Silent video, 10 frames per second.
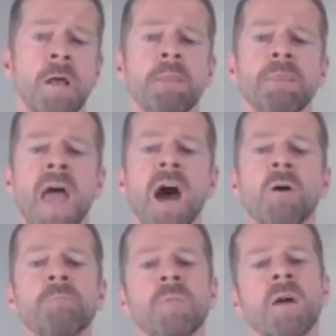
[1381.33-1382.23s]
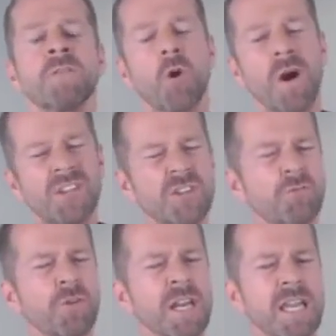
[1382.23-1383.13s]
Now, the question
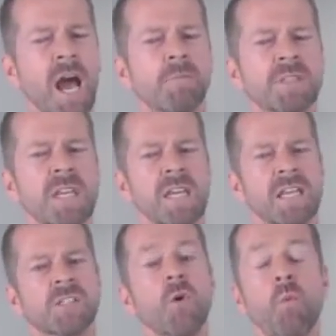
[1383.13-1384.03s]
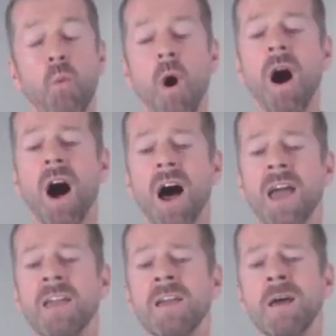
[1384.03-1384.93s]
really comes in as to
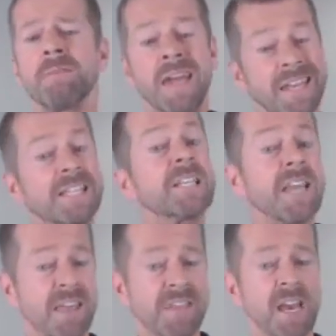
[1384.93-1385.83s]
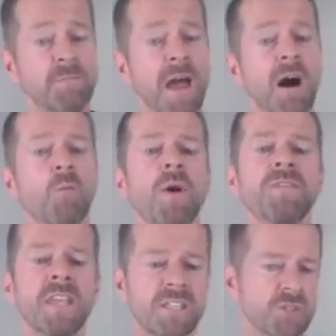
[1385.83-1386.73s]
why they need to take that amount when
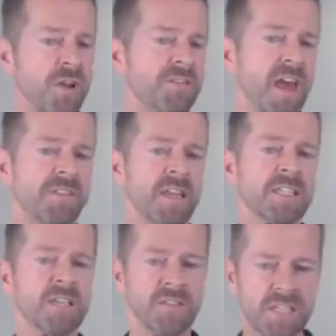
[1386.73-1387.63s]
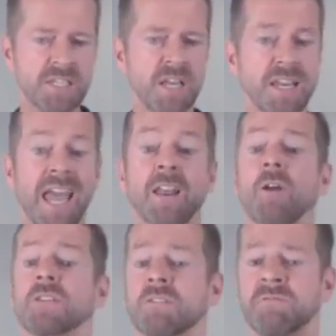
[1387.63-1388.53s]
these strength athletes in this study and
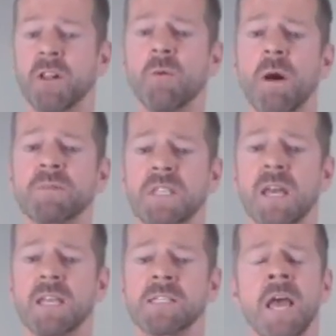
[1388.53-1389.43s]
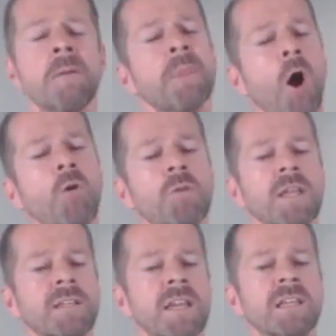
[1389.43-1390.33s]
lots of follow-up studies
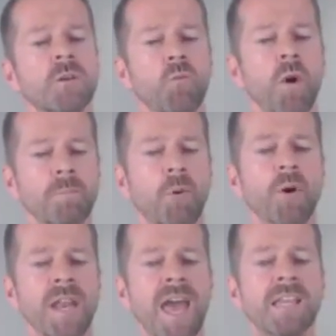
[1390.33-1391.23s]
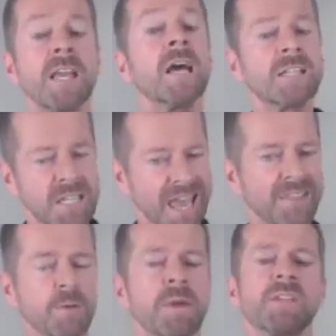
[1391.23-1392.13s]
only needed 1.8 to get
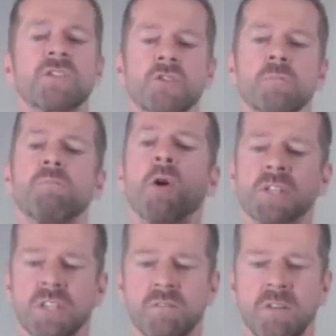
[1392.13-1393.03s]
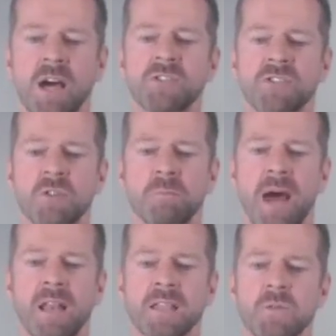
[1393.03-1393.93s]
them into positive nitrogen
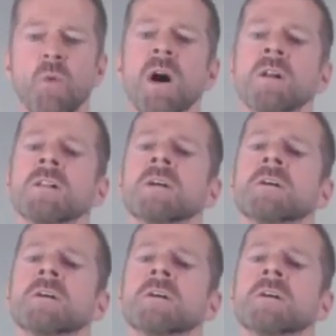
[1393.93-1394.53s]
balance. Well,